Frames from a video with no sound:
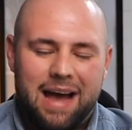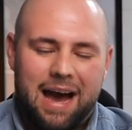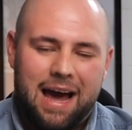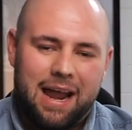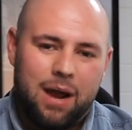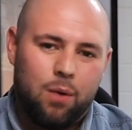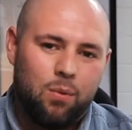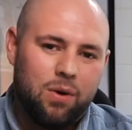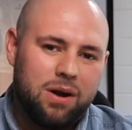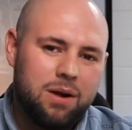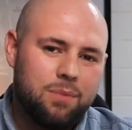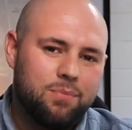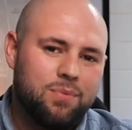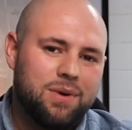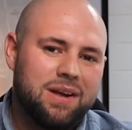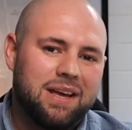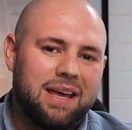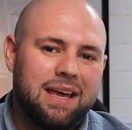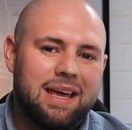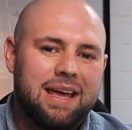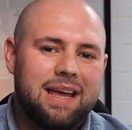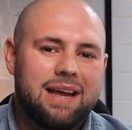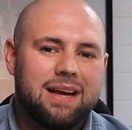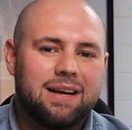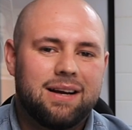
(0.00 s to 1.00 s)
And I want to bring
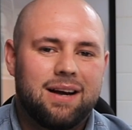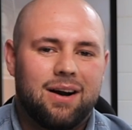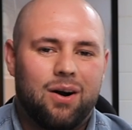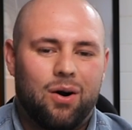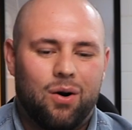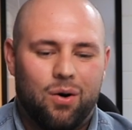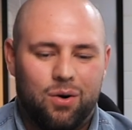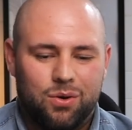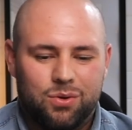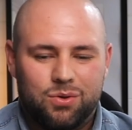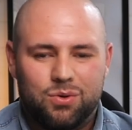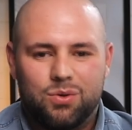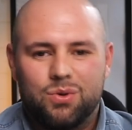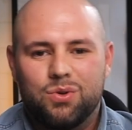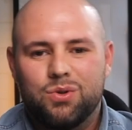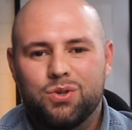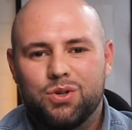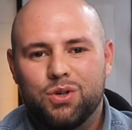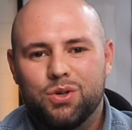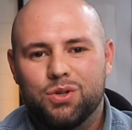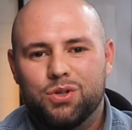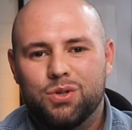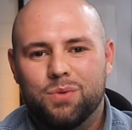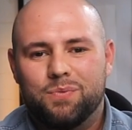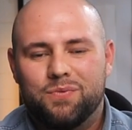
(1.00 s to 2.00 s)
it here on
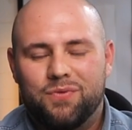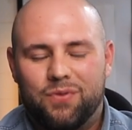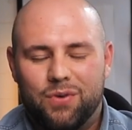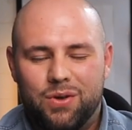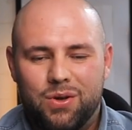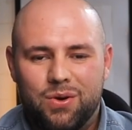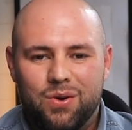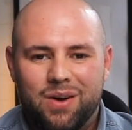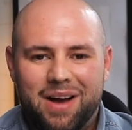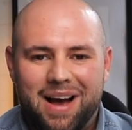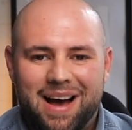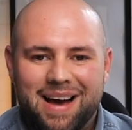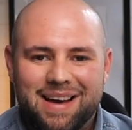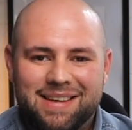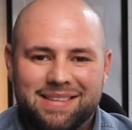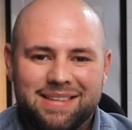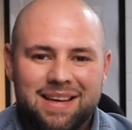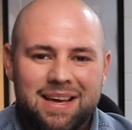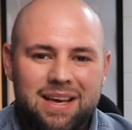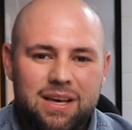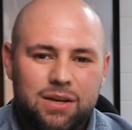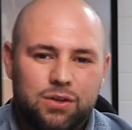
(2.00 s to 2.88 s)
YouTube for you guys.